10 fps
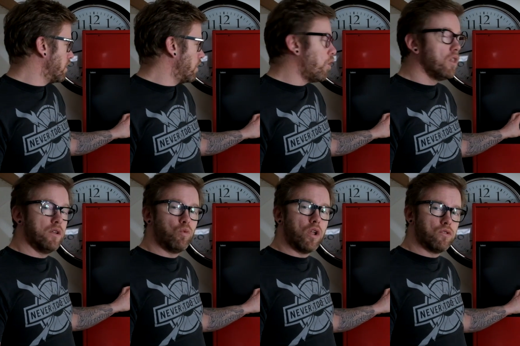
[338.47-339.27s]

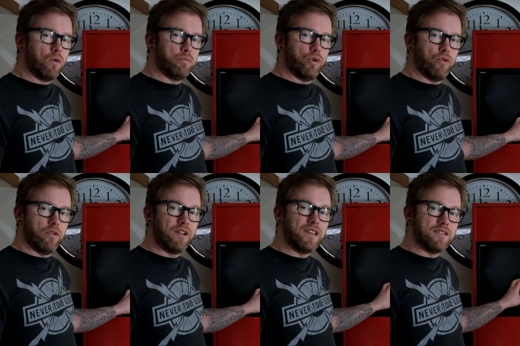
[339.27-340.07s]
all-in-one
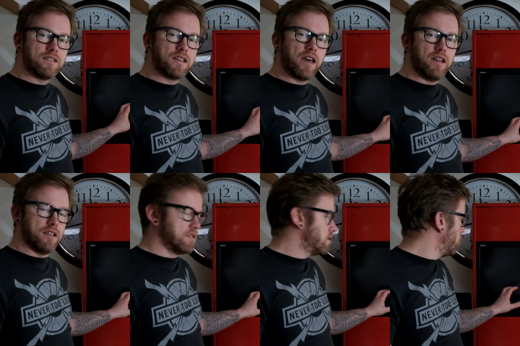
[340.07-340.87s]
computer inside it